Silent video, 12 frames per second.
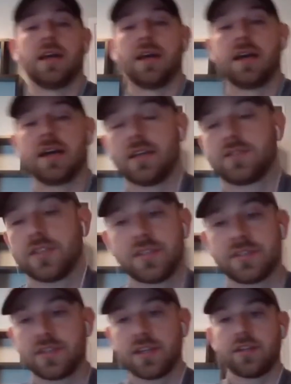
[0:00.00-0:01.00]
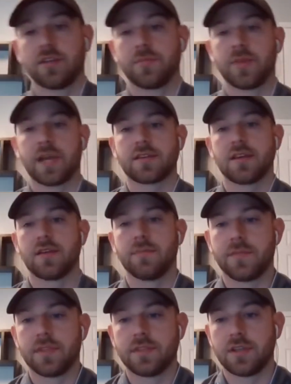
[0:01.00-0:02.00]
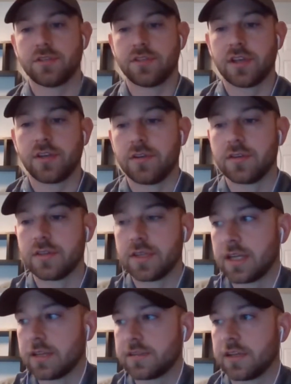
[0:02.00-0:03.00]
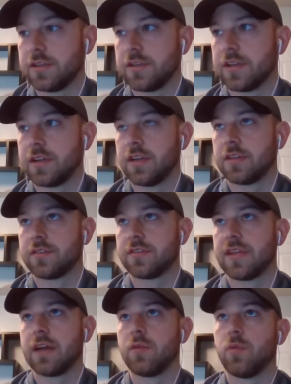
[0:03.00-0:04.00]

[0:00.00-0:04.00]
It's just the city. They're backed up in general. And I'll tell you that it's not,